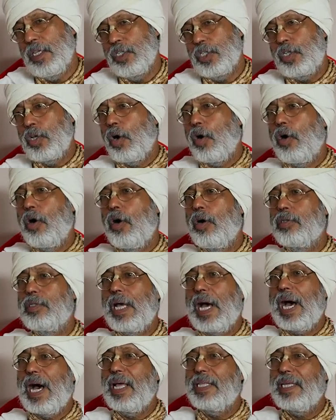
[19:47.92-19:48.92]
So,
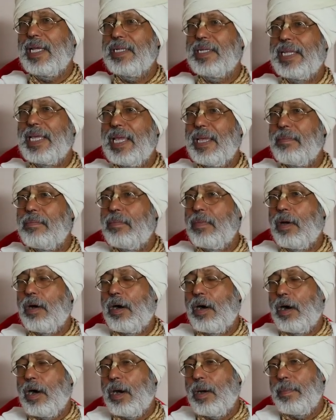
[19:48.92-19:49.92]
the other name
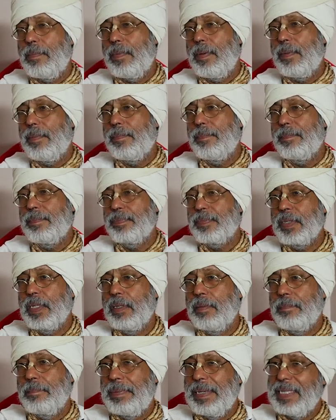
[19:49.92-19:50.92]
of
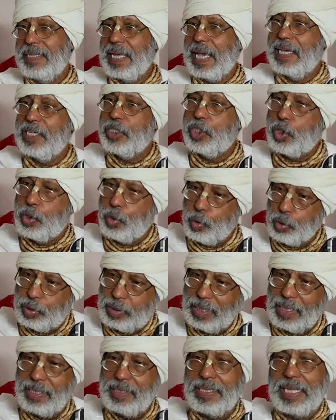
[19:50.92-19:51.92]
Veda is
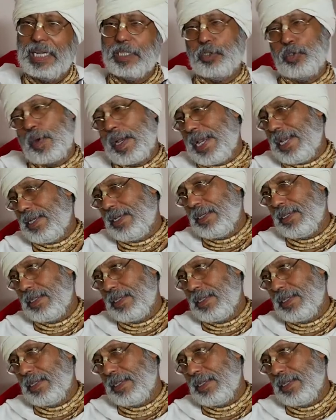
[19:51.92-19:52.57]
Shruti, that's why.